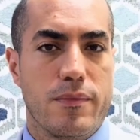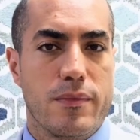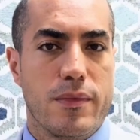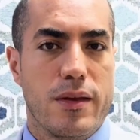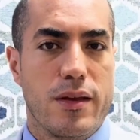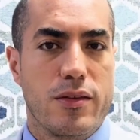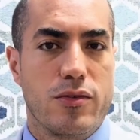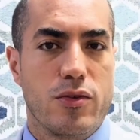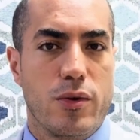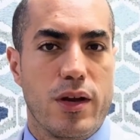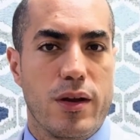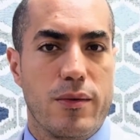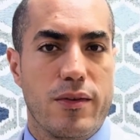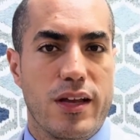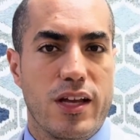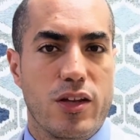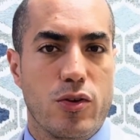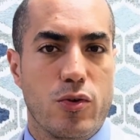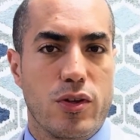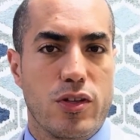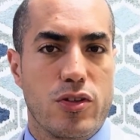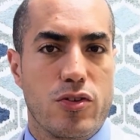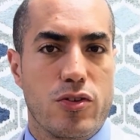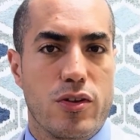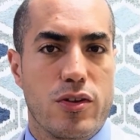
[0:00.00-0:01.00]
If you have any
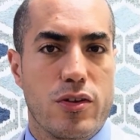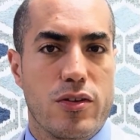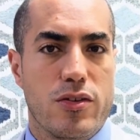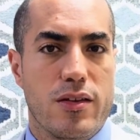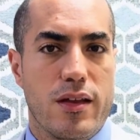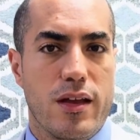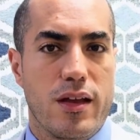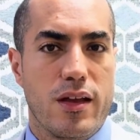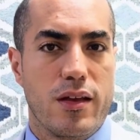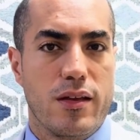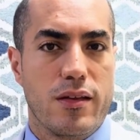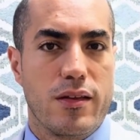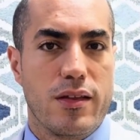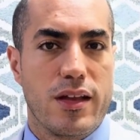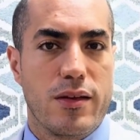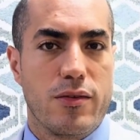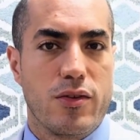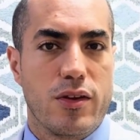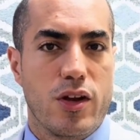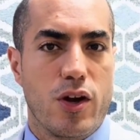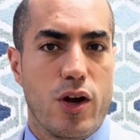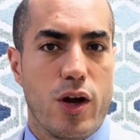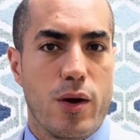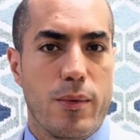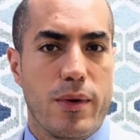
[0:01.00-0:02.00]
questions, leave a
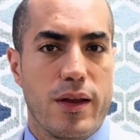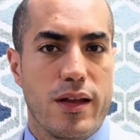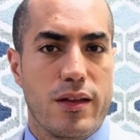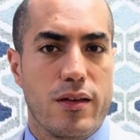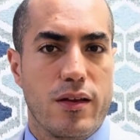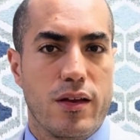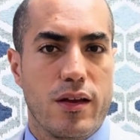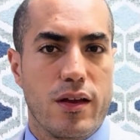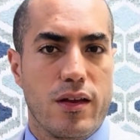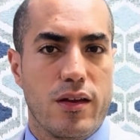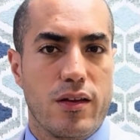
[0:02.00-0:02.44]
comment,